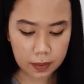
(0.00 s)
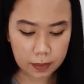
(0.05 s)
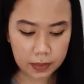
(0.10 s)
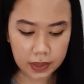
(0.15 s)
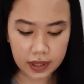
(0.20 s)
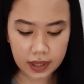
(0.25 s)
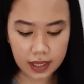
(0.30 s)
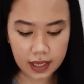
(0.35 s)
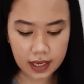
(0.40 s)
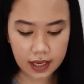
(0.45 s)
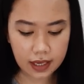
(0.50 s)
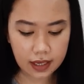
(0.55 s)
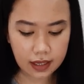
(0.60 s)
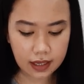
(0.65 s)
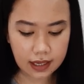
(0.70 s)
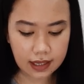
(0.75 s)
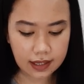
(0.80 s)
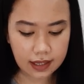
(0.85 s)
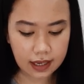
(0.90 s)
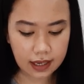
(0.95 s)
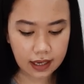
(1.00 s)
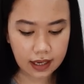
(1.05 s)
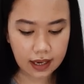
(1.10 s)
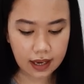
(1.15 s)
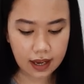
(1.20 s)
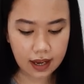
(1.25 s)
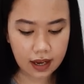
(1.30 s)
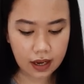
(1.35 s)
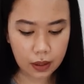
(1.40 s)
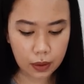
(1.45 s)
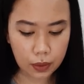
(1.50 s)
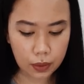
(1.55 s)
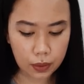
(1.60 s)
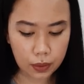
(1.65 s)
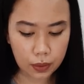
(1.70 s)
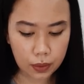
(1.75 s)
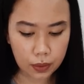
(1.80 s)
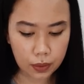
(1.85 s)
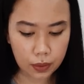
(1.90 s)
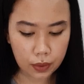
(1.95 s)
But then it's like now
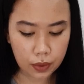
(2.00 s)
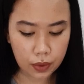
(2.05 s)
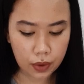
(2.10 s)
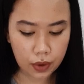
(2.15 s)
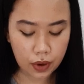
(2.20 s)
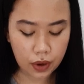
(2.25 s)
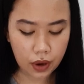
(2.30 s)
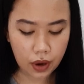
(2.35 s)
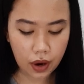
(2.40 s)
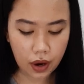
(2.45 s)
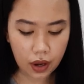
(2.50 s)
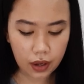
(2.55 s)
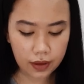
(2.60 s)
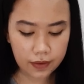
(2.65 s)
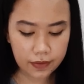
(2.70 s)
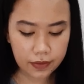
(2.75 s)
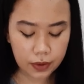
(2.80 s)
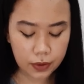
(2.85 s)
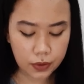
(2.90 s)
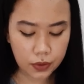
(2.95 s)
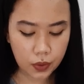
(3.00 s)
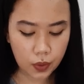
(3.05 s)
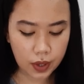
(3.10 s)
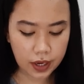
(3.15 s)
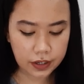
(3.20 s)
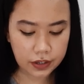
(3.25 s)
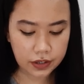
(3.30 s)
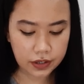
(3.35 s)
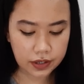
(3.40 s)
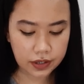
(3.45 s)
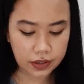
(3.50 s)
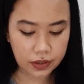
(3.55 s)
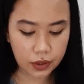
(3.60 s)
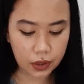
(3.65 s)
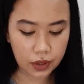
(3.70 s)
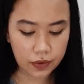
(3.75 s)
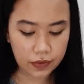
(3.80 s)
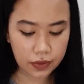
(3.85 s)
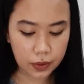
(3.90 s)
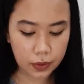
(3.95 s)
all of those questions,
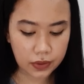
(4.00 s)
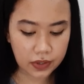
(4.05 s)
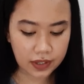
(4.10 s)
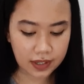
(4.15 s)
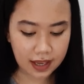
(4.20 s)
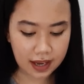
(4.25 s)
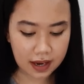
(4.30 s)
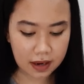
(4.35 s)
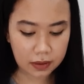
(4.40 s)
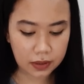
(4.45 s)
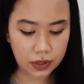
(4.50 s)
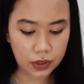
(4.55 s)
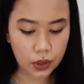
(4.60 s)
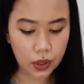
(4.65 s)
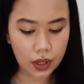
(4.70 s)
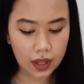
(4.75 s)
all of those doubts,